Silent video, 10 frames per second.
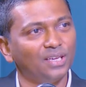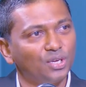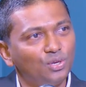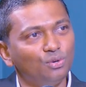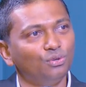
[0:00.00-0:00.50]

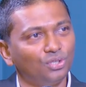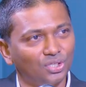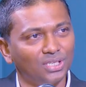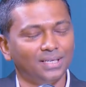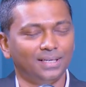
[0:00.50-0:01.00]

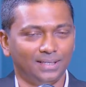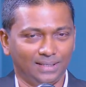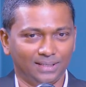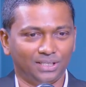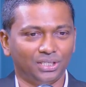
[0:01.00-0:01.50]
Huge
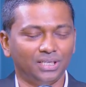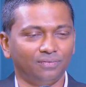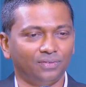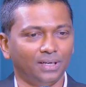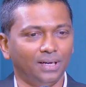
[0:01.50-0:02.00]

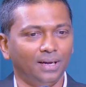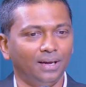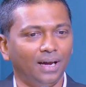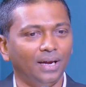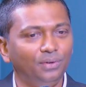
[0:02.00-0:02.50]
shift.
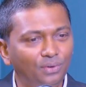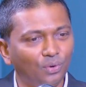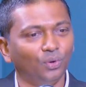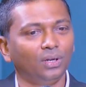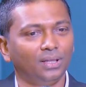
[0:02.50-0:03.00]

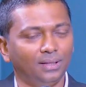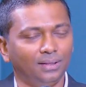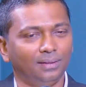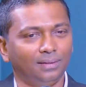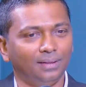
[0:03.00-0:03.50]

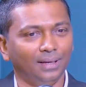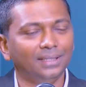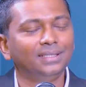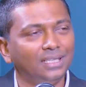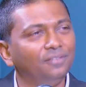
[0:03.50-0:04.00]

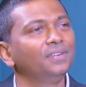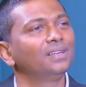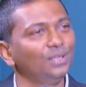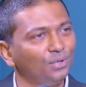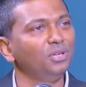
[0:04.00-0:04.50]
It's
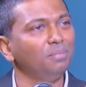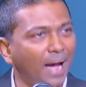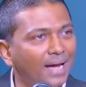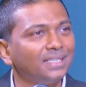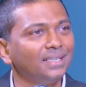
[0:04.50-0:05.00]
difficult to
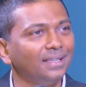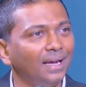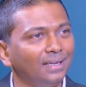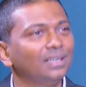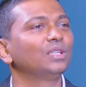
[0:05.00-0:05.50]
imagine
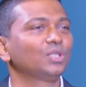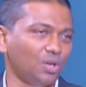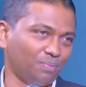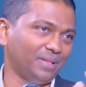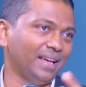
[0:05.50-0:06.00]
that it will
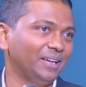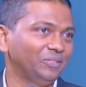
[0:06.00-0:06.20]
stop there.